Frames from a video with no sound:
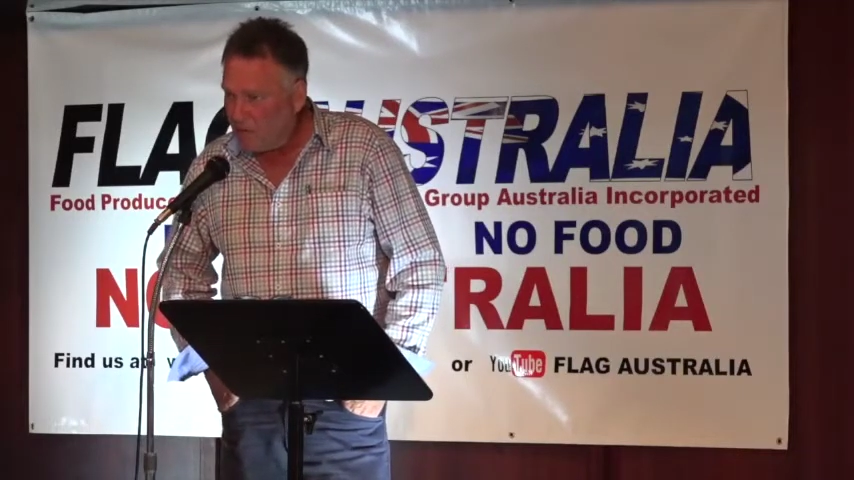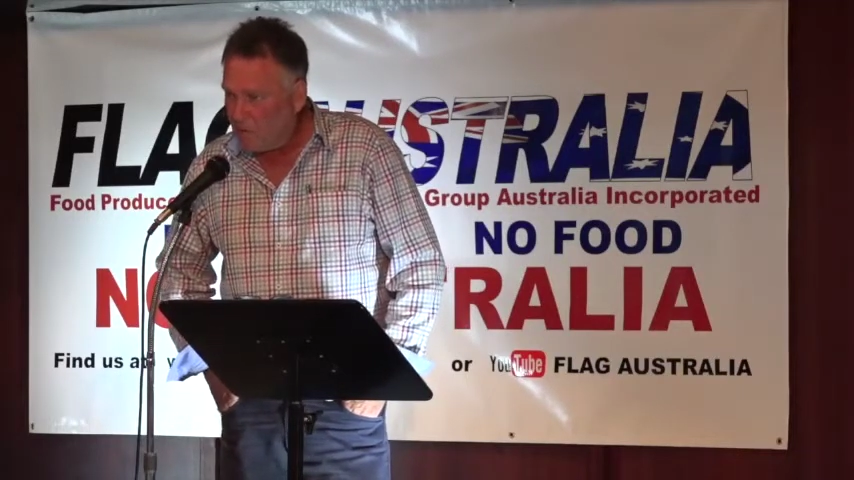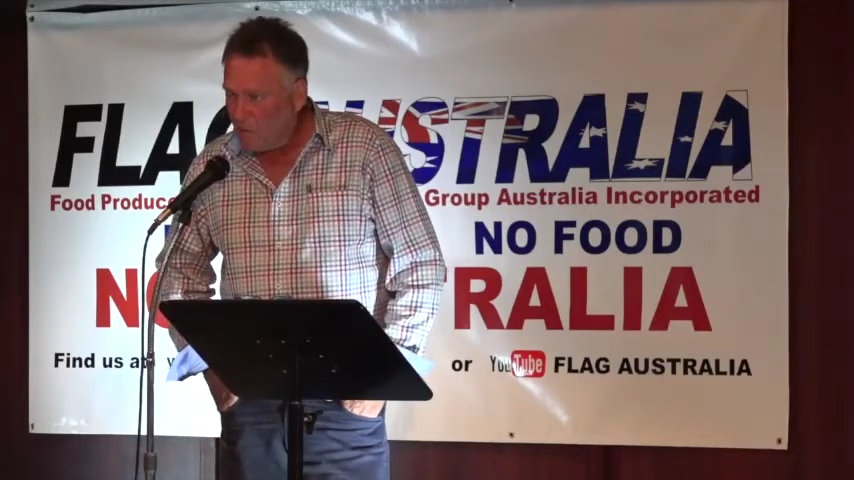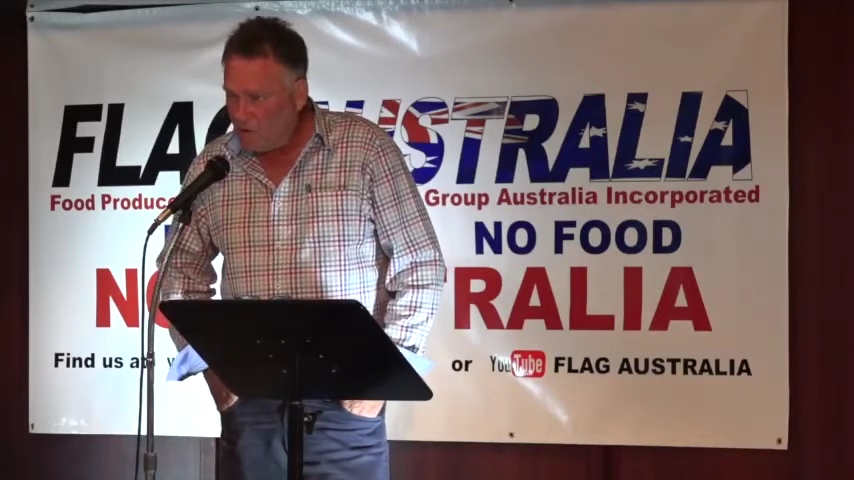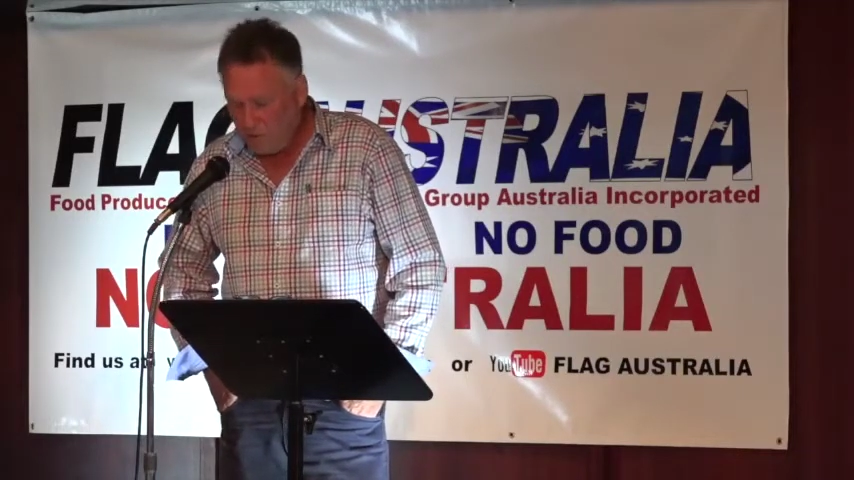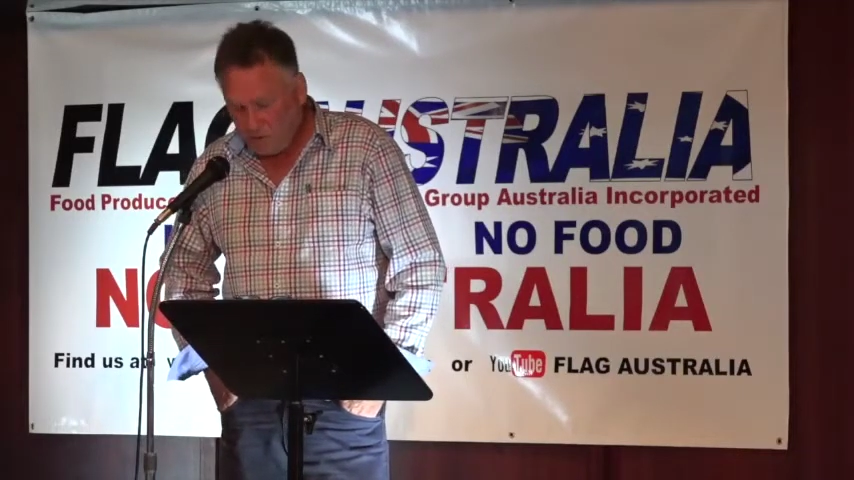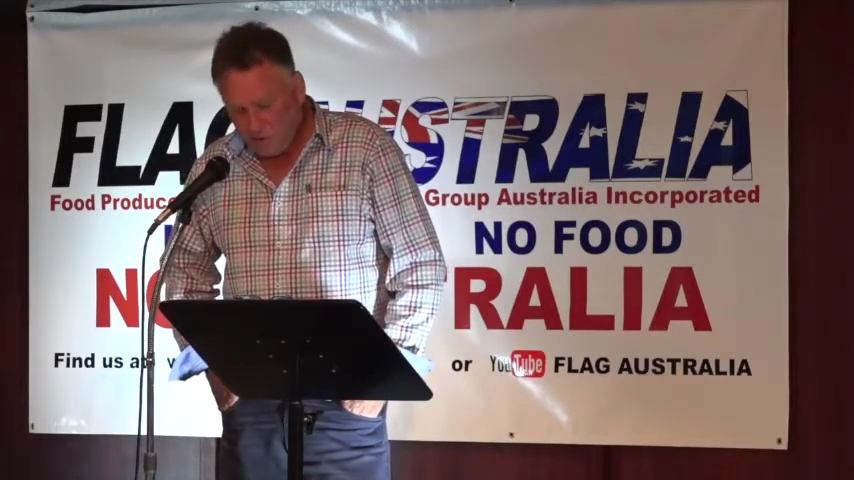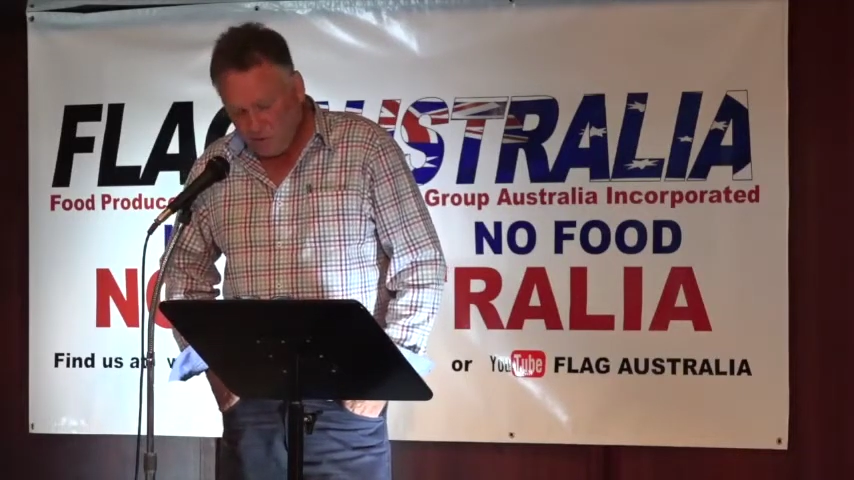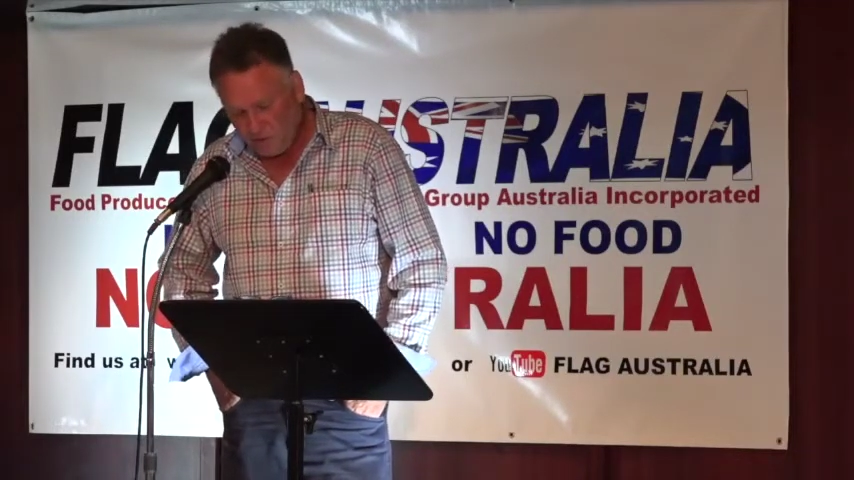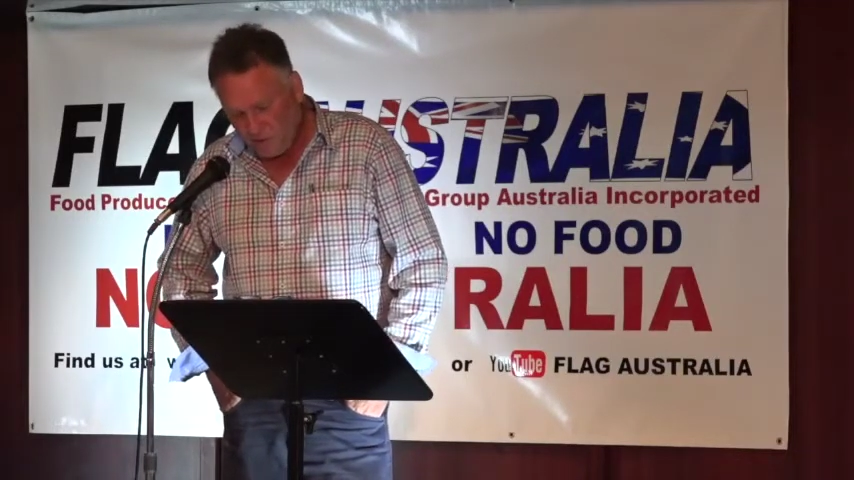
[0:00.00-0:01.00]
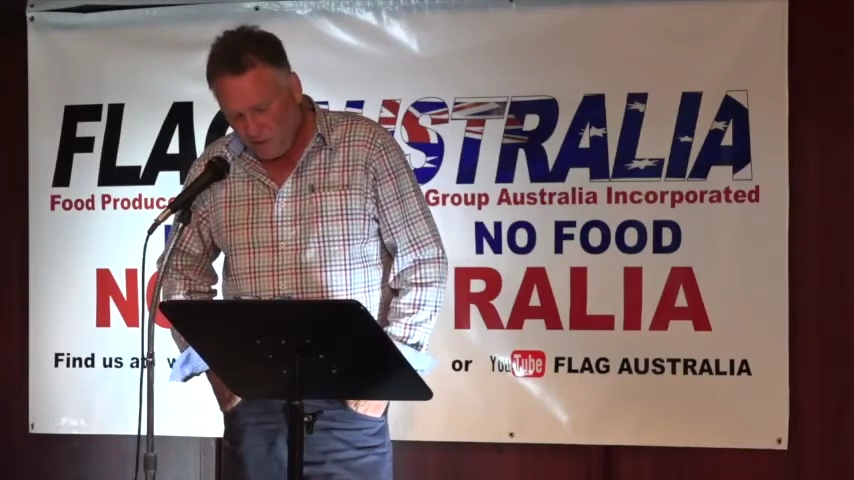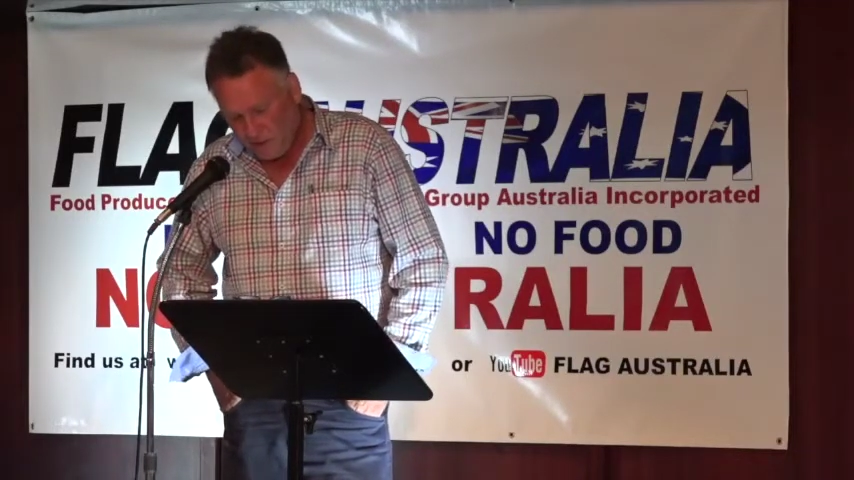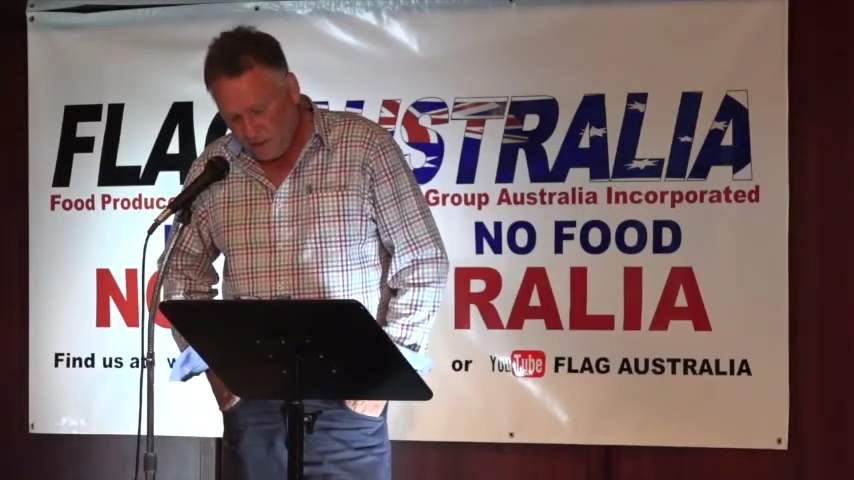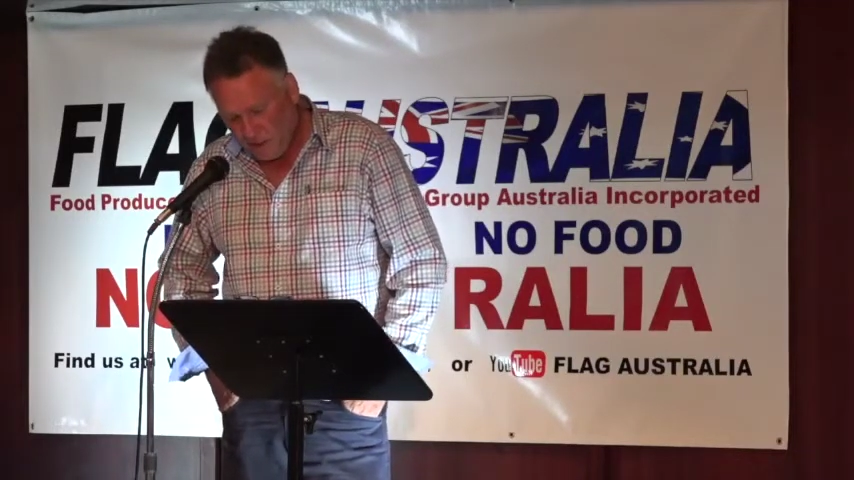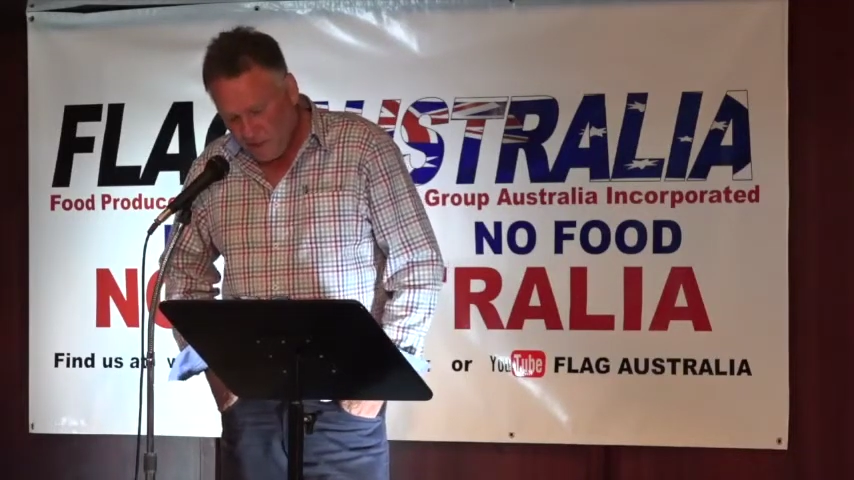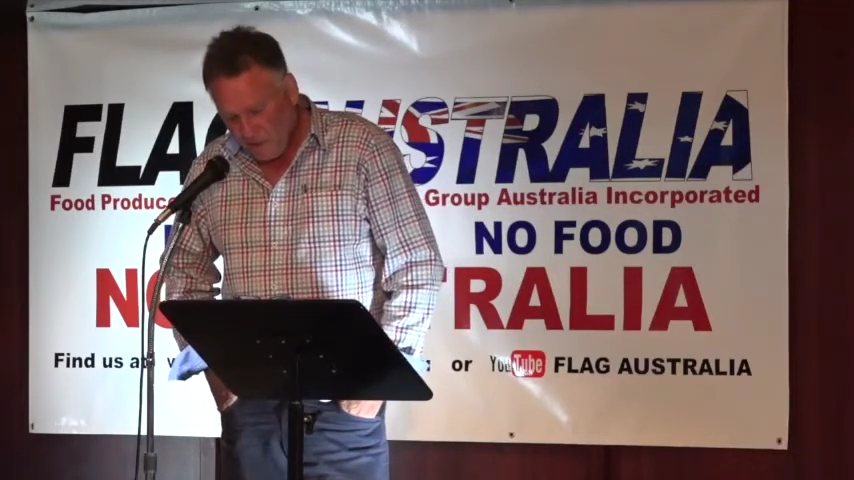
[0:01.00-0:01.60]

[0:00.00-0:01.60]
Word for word: Why would you sell